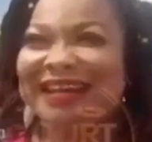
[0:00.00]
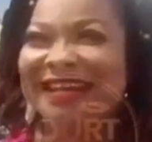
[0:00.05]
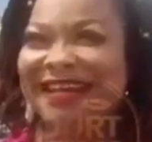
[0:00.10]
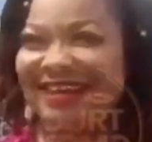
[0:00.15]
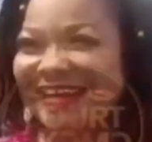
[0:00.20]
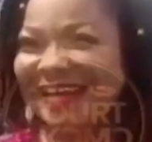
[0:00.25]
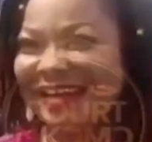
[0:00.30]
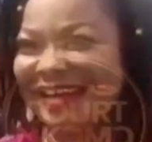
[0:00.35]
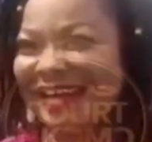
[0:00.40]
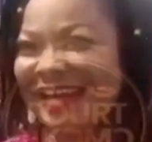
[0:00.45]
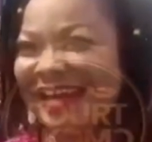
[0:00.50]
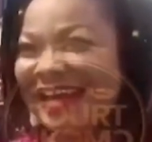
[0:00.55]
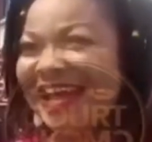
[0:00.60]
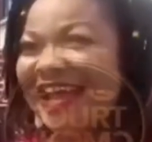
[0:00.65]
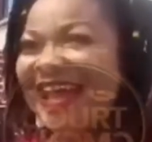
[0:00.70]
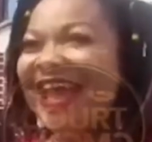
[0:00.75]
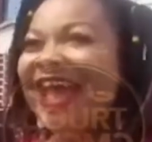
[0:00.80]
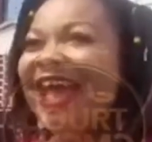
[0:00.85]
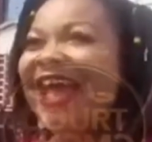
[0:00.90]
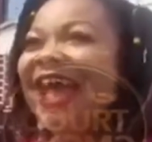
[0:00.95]
not catch
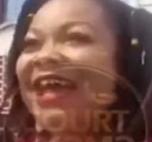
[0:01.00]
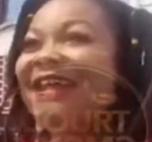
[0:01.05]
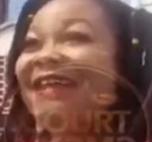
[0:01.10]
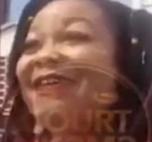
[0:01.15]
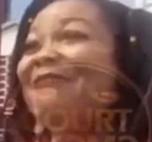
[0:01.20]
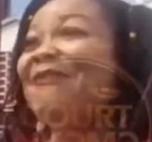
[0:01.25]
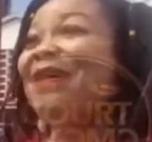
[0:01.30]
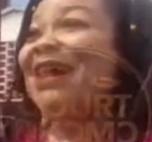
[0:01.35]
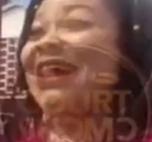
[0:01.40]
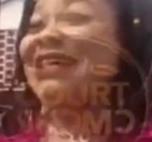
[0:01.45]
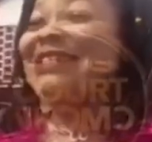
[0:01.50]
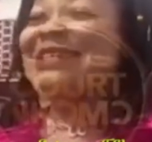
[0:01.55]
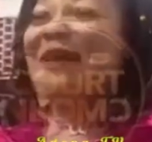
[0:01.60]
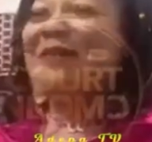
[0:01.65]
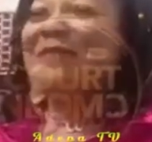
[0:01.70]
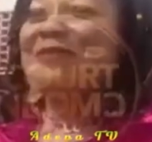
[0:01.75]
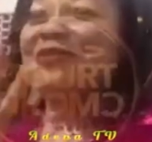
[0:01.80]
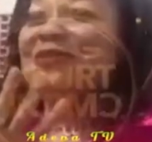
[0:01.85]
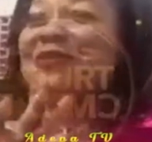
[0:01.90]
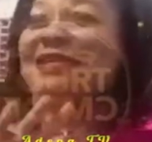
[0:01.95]

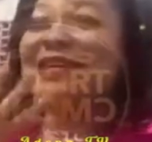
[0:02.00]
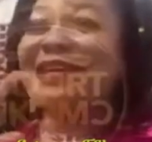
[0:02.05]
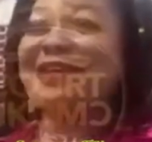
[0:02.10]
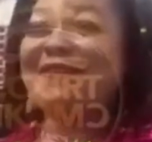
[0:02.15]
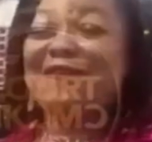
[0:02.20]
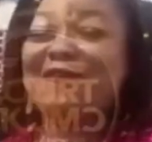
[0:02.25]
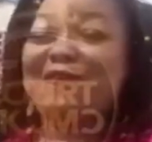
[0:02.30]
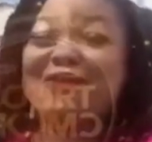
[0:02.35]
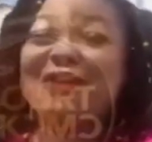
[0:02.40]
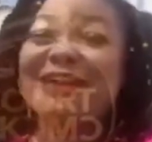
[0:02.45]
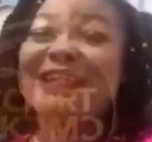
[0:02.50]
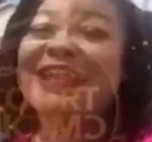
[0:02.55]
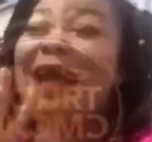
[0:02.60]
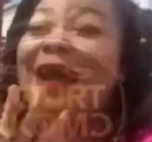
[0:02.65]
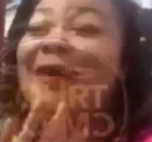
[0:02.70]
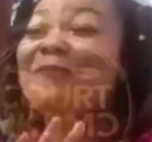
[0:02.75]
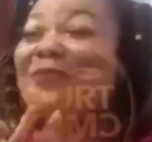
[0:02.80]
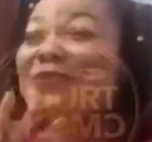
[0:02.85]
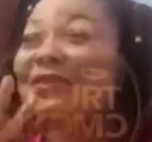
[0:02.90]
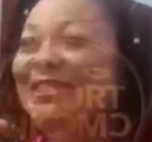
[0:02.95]
a bozogi for you
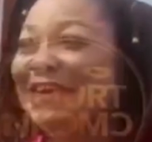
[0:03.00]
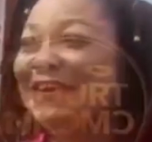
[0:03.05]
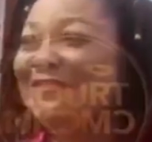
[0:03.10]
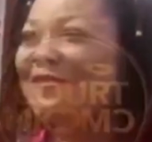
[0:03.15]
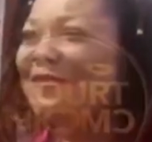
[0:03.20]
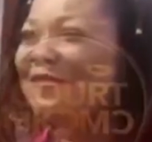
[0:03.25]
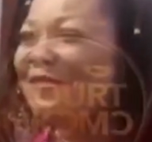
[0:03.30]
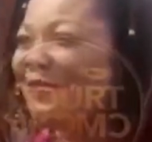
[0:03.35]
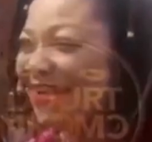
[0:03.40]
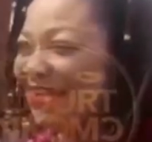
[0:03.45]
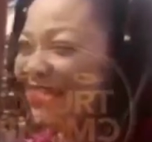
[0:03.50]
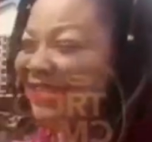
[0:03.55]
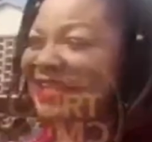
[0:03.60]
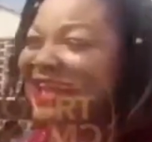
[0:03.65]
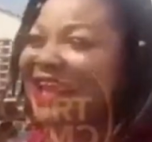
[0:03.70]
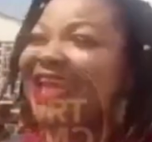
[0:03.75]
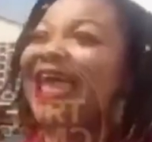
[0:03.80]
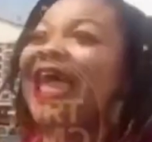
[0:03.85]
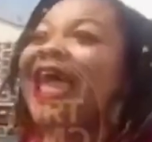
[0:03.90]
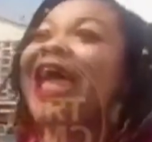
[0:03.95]
now. Bozogi for you
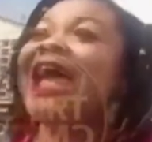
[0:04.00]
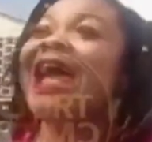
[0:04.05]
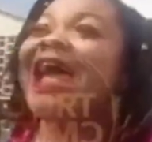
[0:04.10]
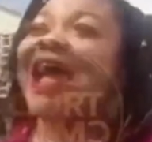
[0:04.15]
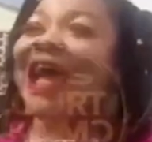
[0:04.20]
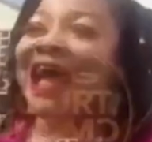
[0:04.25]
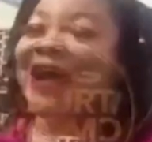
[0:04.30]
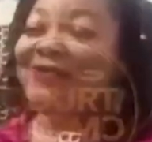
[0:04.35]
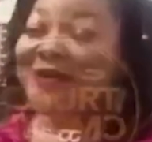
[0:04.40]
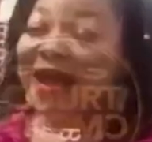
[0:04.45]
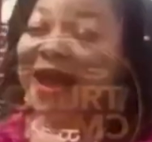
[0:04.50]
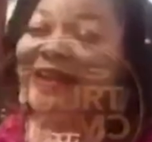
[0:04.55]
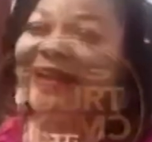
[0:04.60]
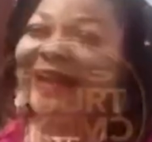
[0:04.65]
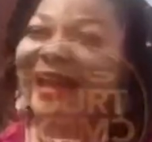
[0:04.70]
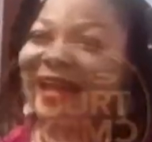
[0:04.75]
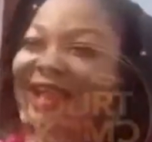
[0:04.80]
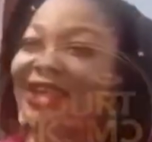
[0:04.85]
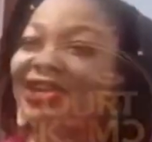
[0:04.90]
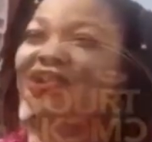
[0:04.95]
say, a
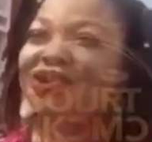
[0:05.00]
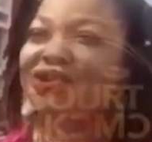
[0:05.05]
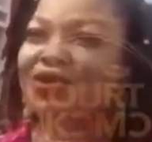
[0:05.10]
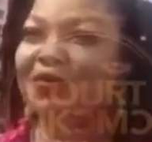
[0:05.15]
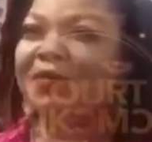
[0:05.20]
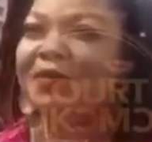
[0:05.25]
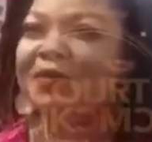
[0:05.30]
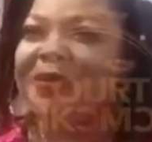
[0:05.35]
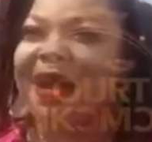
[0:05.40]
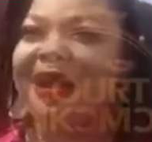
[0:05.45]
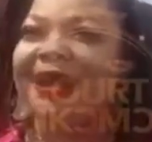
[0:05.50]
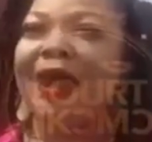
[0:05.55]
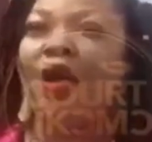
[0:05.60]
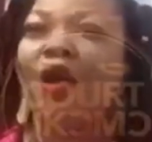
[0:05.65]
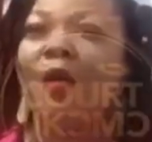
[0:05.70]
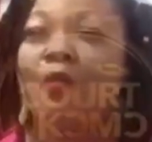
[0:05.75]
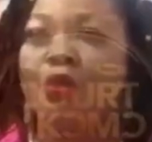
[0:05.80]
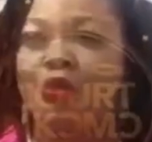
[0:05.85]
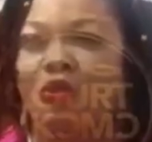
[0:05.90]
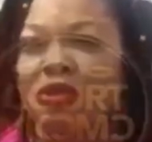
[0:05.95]
rade ensure
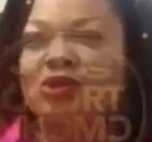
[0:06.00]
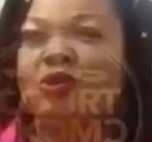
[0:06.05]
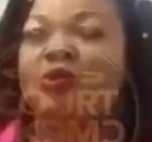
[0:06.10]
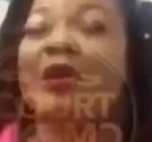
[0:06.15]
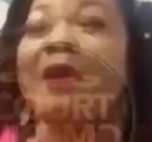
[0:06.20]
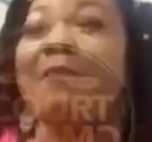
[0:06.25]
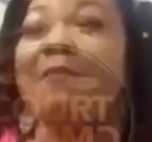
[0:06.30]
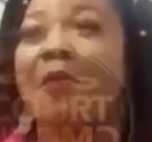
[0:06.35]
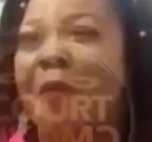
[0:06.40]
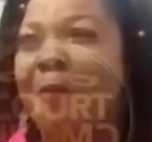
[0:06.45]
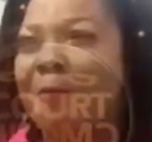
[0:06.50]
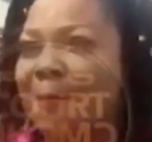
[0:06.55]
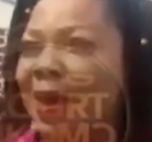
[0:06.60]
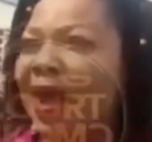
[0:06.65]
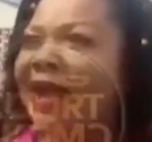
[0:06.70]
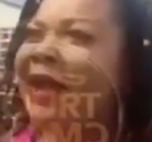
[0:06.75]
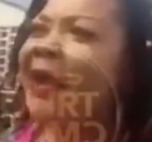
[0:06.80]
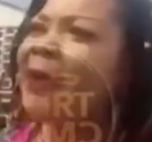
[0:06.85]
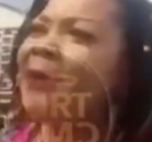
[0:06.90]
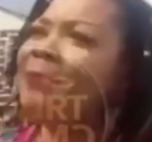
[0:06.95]
Bibiana, a monkoso, a
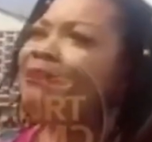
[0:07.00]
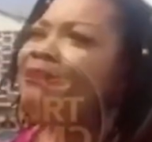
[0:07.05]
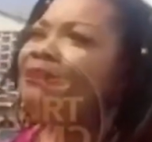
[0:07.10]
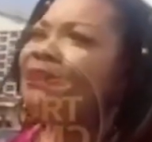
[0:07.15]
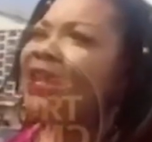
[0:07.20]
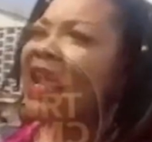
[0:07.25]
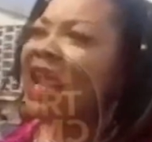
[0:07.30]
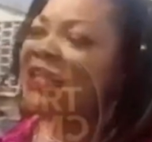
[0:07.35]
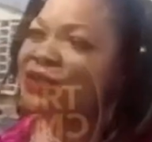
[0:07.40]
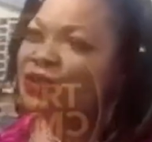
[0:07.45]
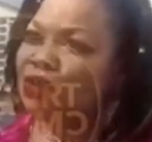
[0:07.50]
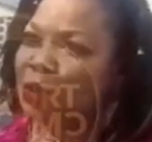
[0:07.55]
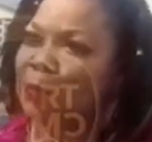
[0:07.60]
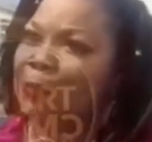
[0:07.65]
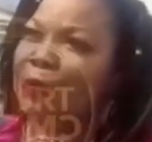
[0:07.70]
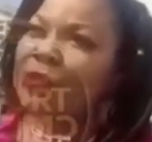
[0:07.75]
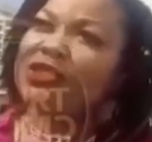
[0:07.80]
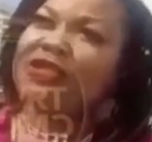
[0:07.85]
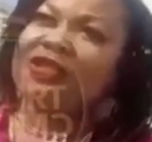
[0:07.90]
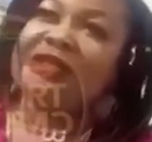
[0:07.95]
monpire, and
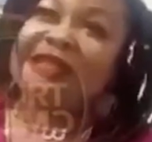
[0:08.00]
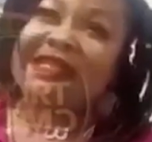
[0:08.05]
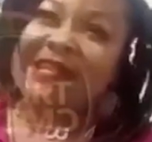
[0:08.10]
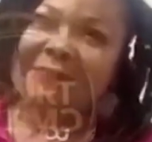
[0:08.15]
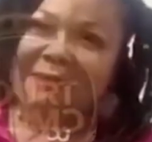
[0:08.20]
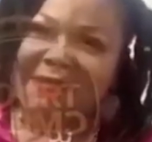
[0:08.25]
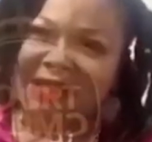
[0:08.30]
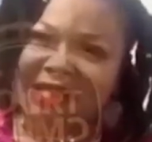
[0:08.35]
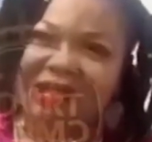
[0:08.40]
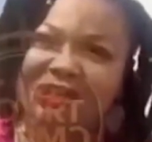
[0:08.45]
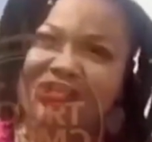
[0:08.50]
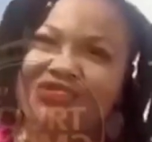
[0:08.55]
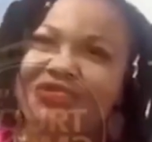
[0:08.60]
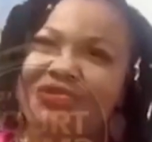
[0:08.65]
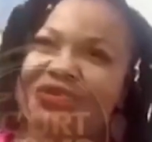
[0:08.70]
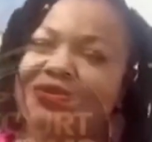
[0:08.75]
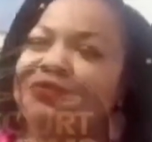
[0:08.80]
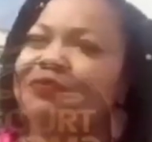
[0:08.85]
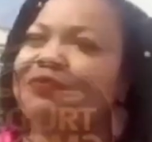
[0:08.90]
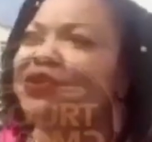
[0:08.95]
support to the
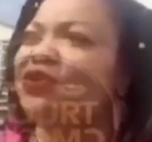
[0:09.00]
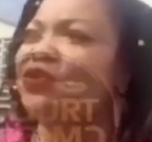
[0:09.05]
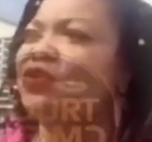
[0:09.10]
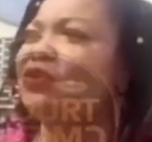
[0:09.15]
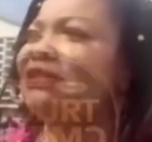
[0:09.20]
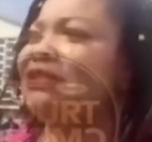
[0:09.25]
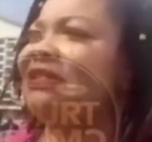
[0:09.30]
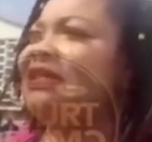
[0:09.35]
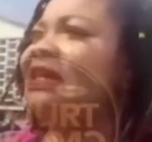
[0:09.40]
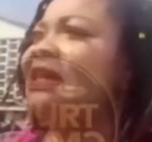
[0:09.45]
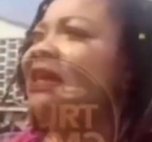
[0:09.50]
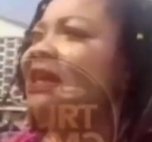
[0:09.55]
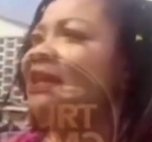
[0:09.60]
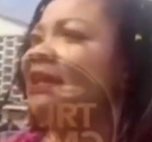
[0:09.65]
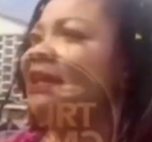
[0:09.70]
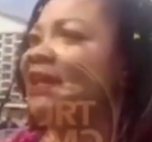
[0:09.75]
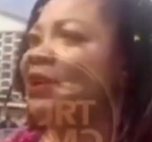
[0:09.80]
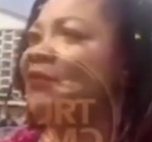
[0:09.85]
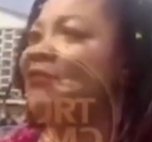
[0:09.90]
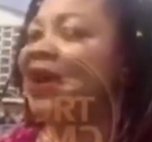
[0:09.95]
ministry, you know, because
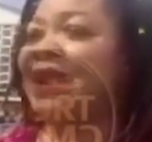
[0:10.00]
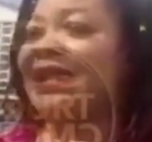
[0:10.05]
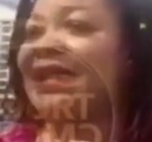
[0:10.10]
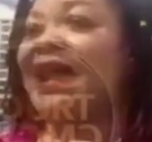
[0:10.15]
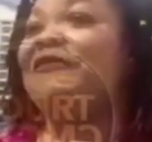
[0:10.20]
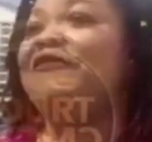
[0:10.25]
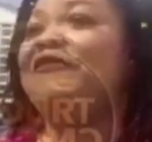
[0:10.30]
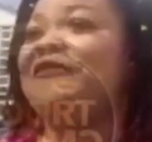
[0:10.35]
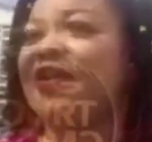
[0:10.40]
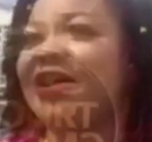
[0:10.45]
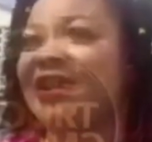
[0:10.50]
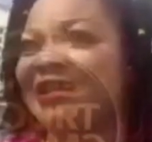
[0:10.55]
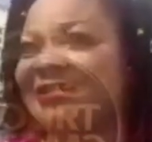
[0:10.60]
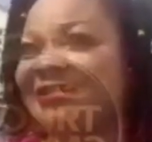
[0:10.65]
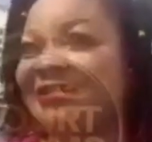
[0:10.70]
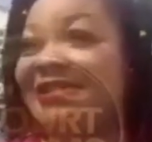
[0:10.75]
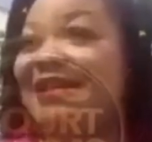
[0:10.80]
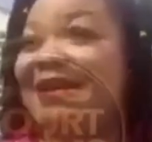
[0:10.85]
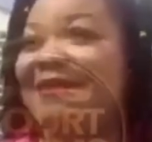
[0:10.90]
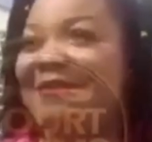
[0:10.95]
the radia fray,
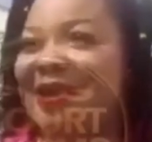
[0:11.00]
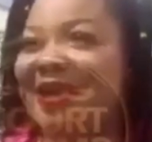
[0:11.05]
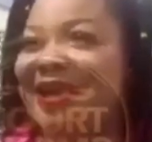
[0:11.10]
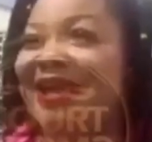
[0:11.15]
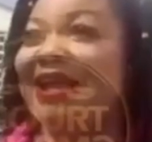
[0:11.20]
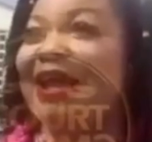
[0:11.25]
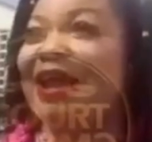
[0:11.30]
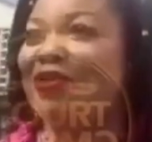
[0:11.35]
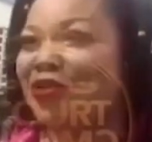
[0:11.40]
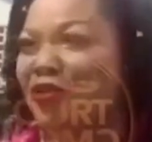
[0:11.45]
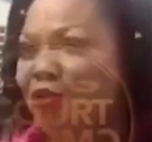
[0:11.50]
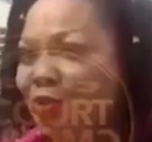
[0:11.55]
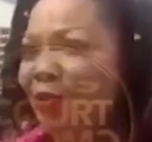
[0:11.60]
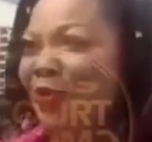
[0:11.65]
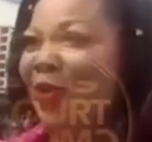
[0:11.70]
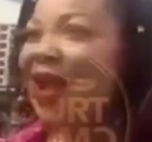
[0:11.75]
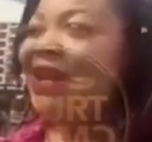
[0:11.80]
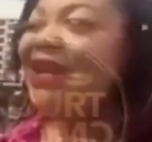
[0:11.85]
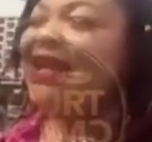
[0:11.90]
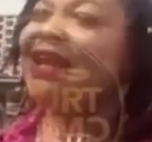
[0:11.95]
say, a mayan, and no,
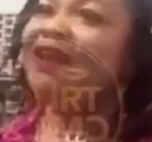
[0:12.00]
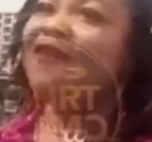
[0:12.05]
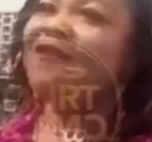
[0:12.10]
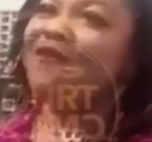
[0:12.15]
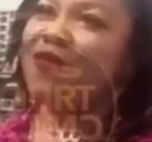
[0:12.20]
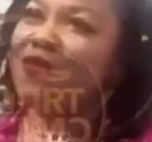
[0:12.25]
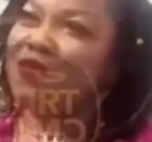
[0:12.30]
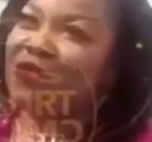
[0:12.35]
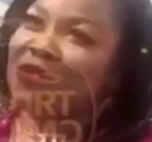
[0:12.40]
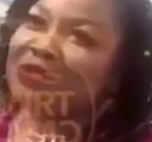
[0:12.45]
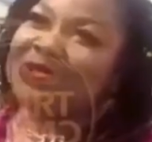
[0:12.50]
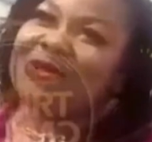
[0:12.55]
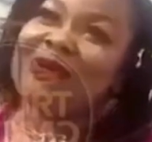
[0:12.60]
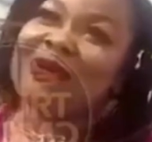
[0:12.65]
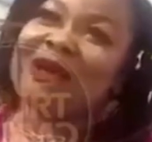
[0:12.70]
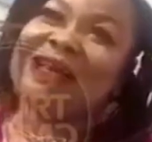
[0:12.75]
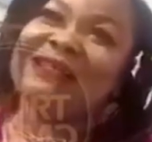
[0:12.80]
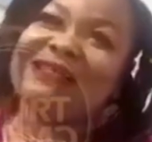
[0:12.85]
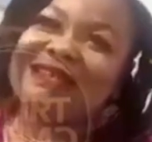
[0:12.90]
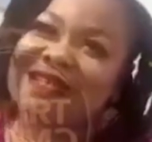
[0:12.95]
and the youth for Koso,
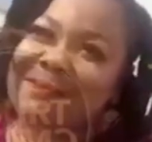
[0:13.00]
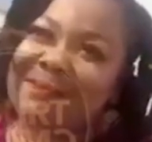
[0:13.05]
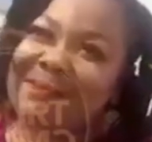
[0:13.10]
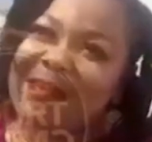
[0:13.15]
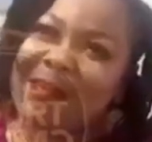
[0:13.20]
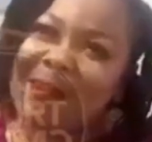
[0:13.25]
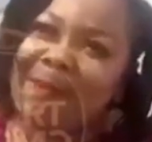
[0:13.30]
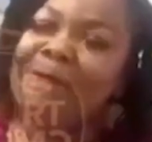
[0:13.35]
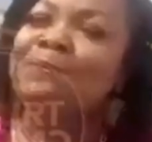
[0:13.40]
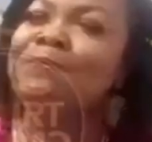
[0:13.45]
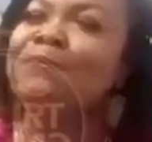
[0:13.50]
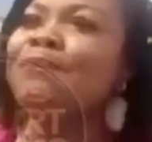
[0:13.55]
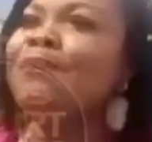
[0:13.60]
a sebeye.